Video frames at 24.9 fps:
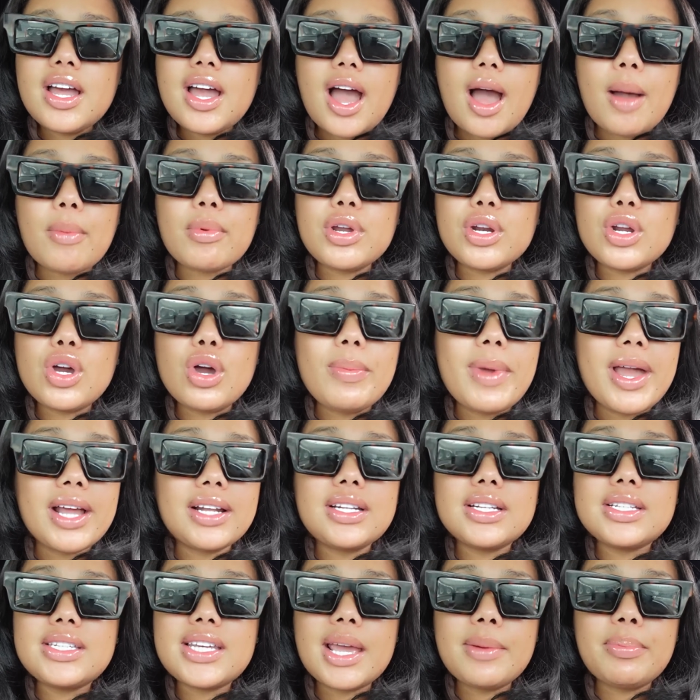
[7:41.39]
I'm gonna go
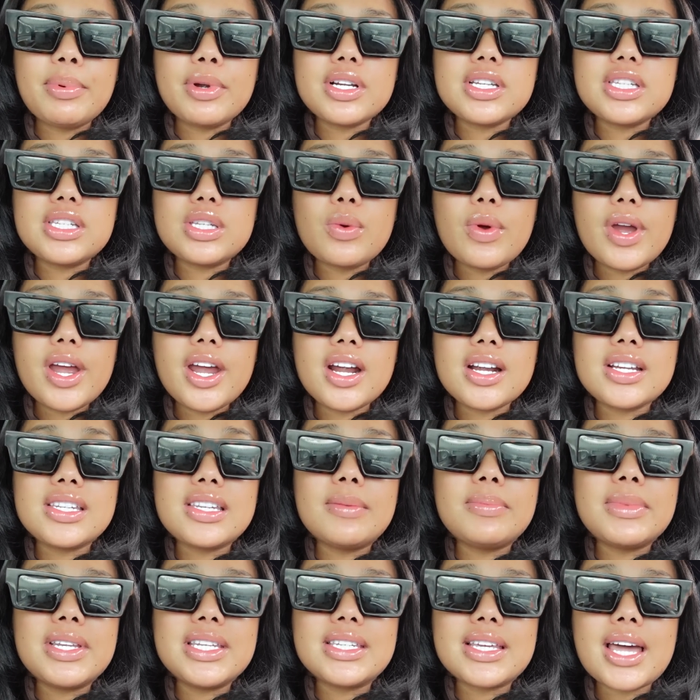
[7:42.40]
back to tapered square.
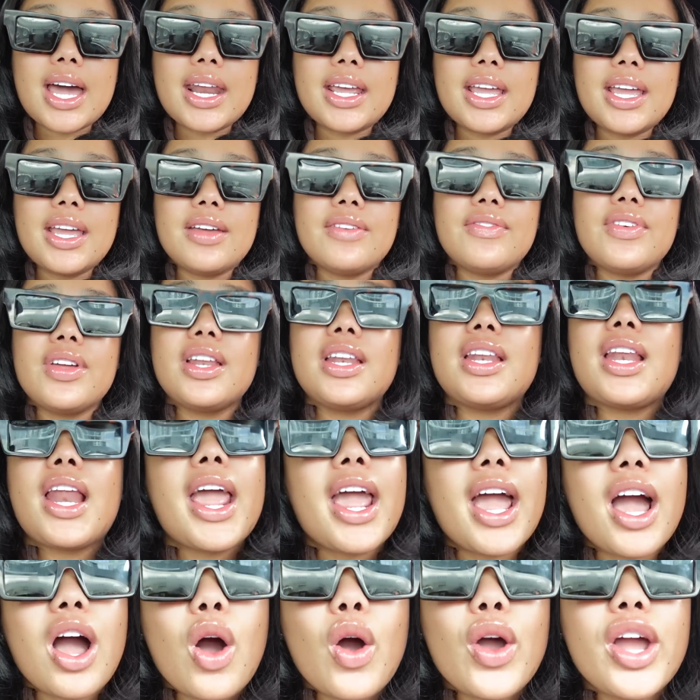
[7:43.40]
Something's gotta give.
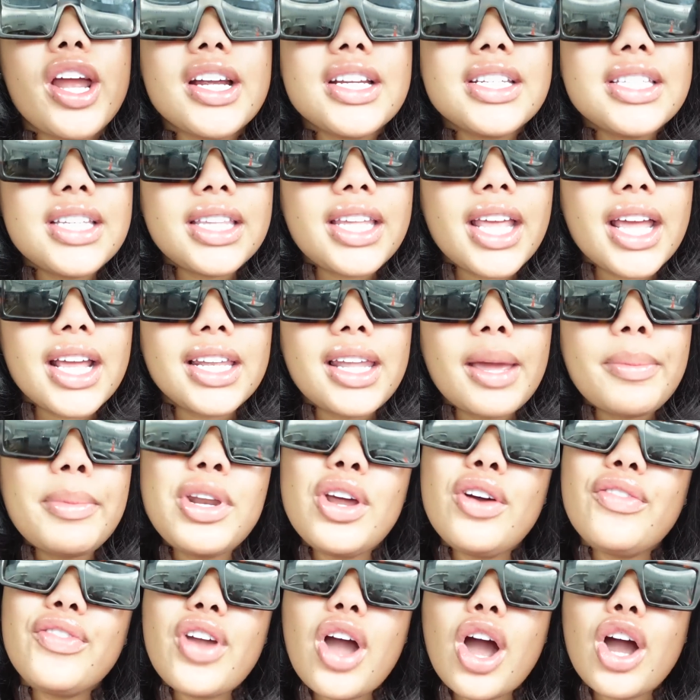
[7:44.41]
Now, here's the thing. Let me
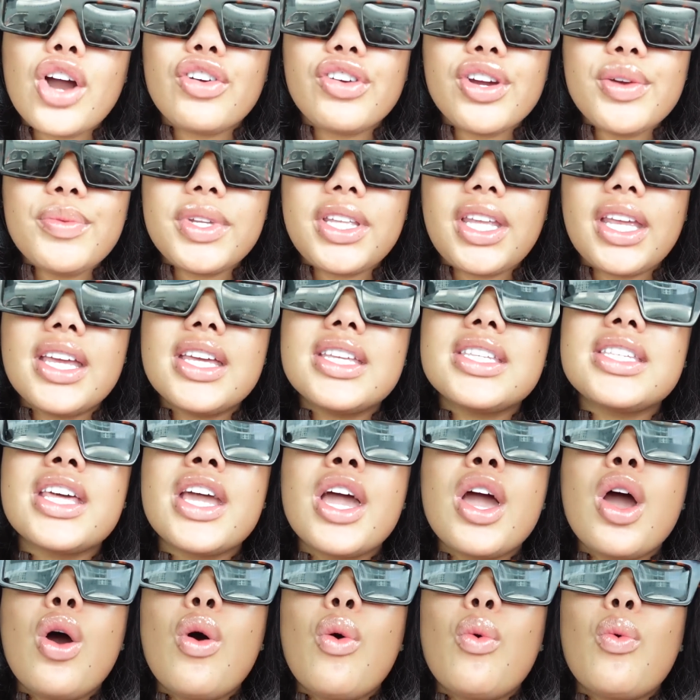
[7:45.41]
know if y'all agree with this.
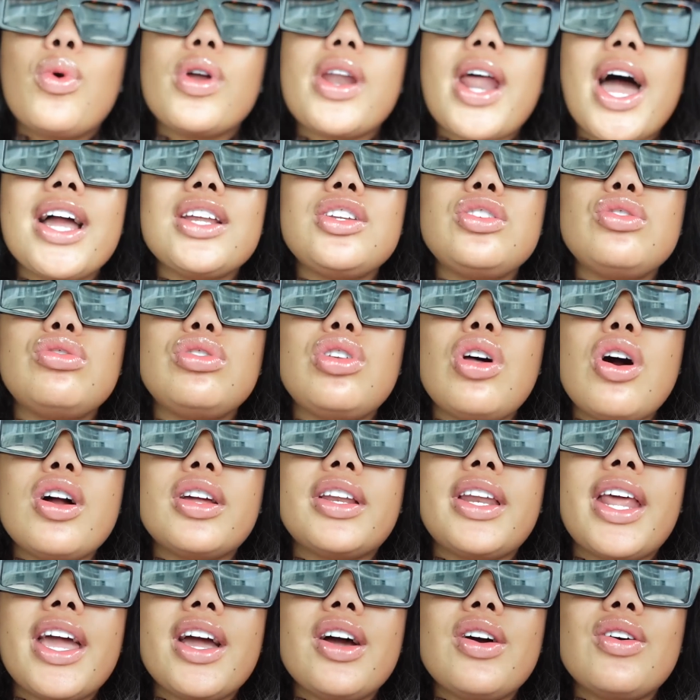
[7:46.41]
When I do
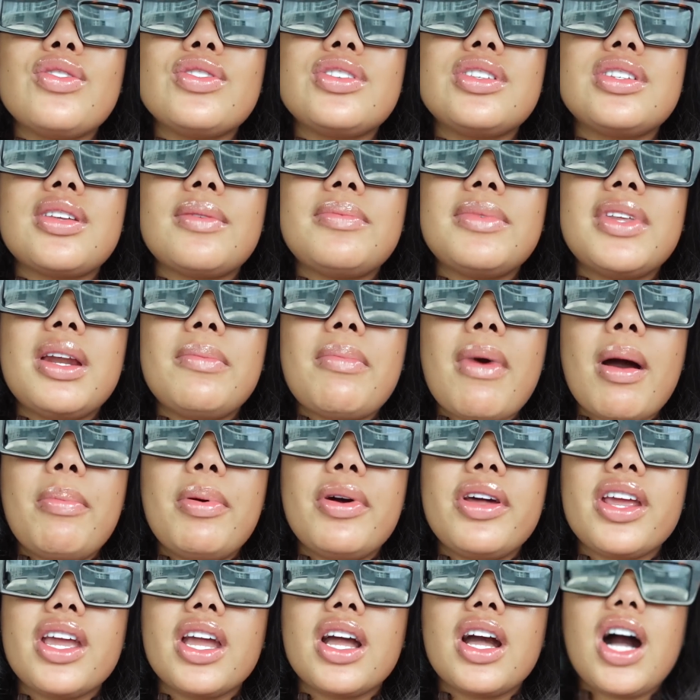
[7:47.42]
long nails, something about
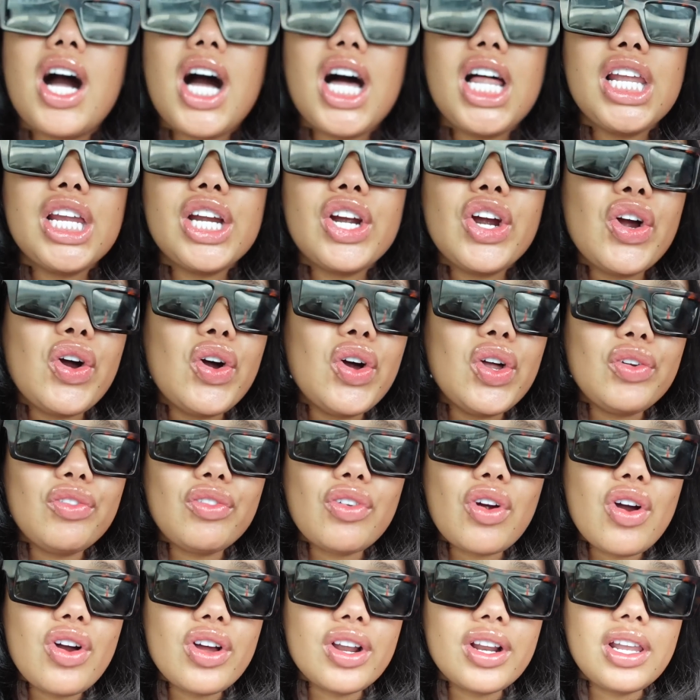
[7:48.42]
putting color
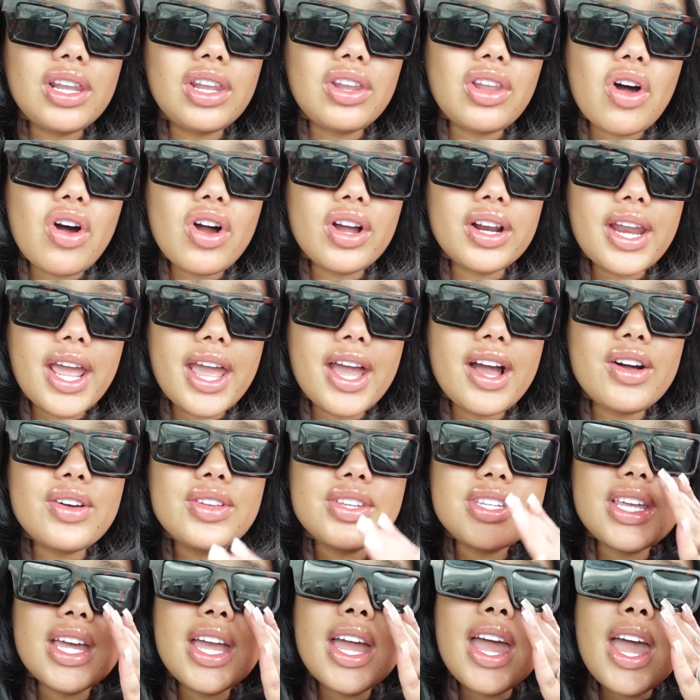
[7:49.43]
on long
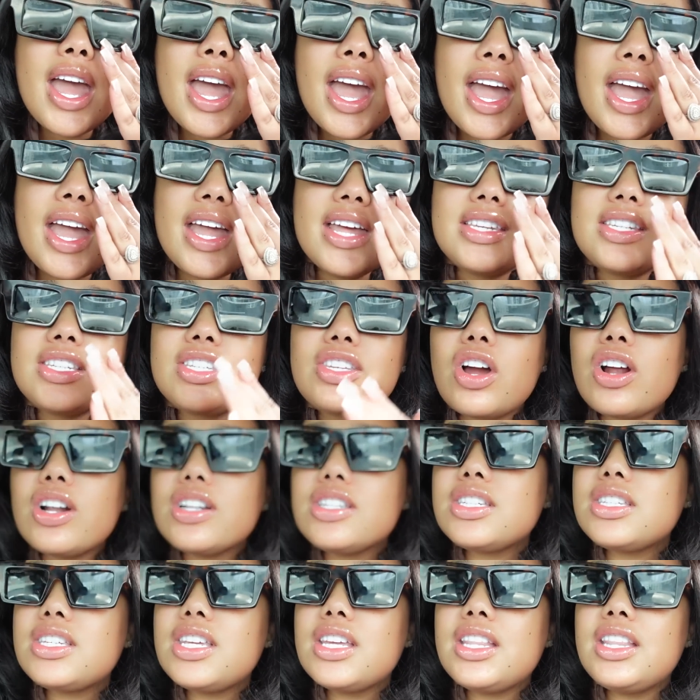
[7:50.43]
nails, it
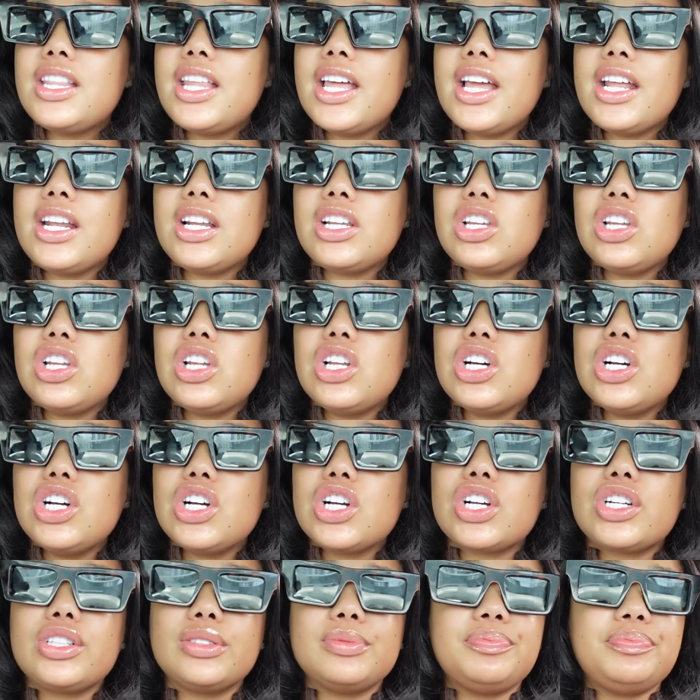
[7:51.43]
starts to then
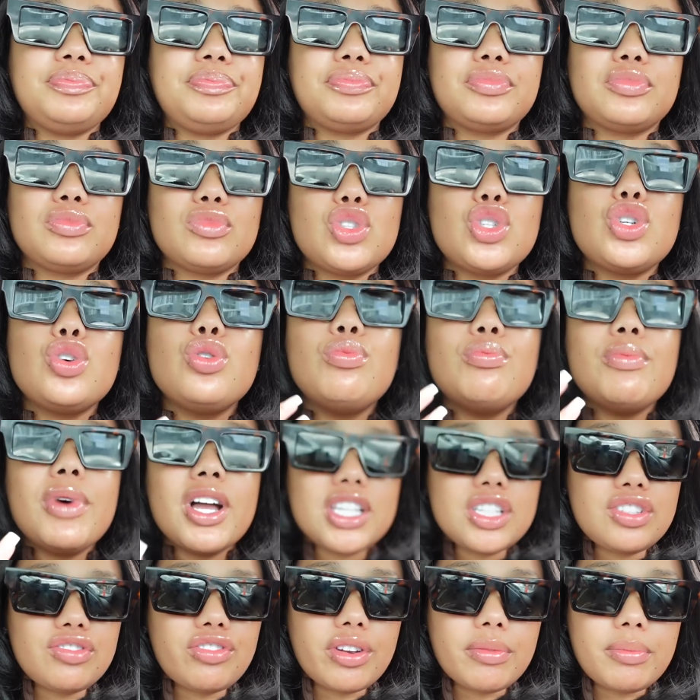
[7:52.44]
look too
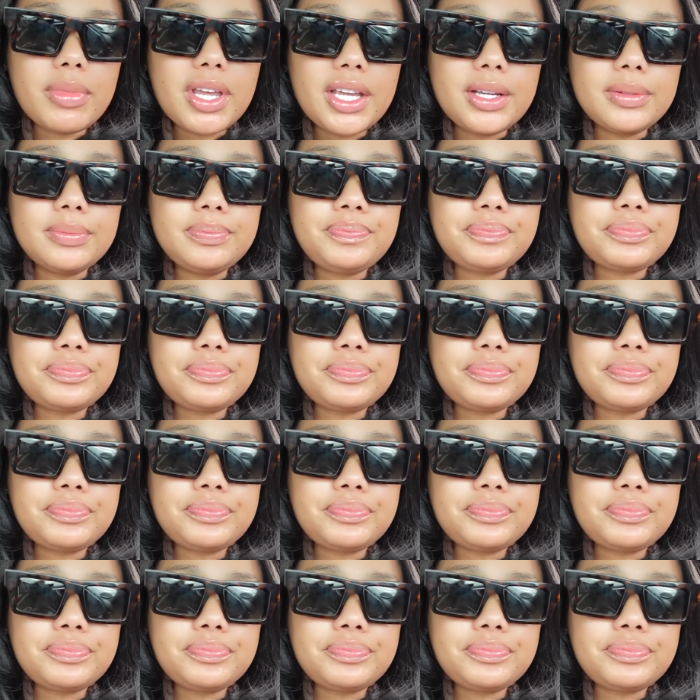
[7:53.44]
much for me.